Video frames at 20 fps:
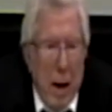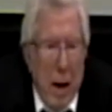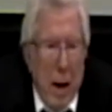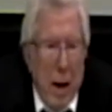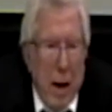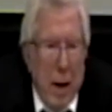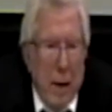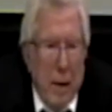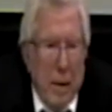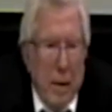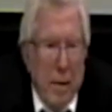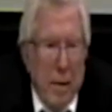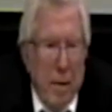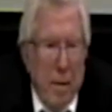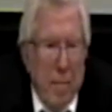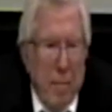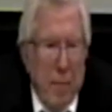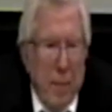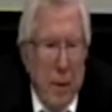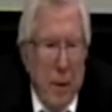And
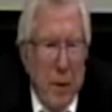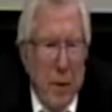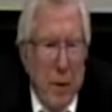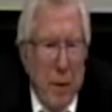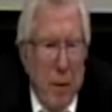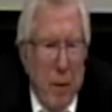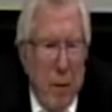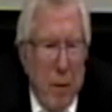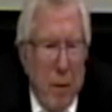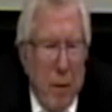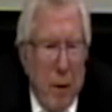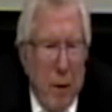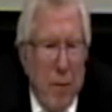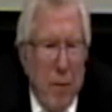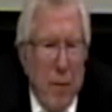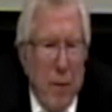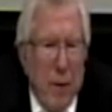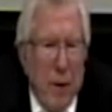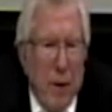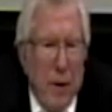um, so,
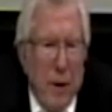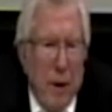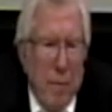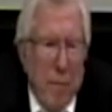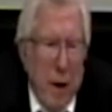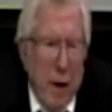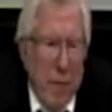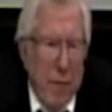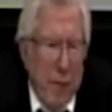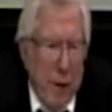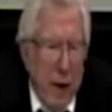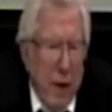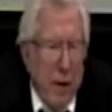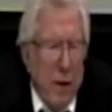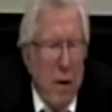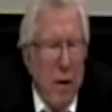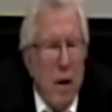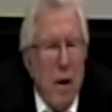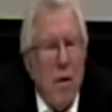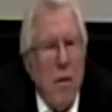and, Fred, and, my
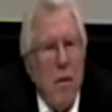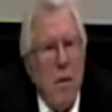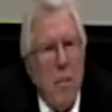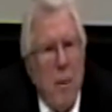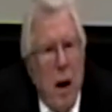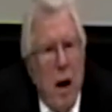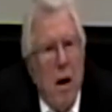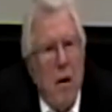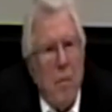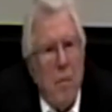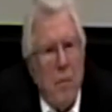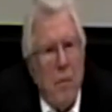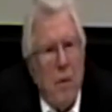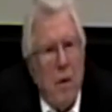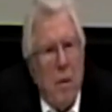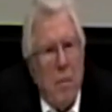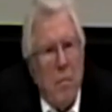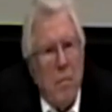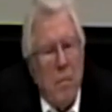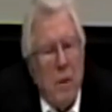friend Gregory Baum
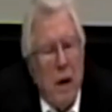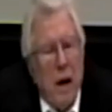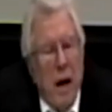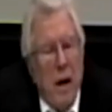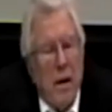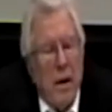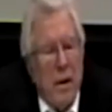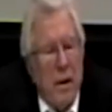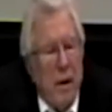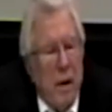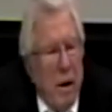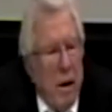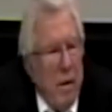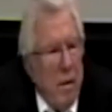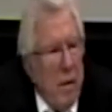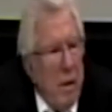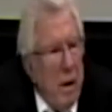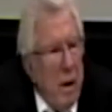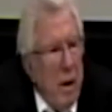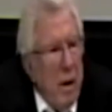from
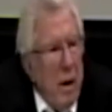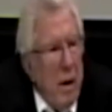Canada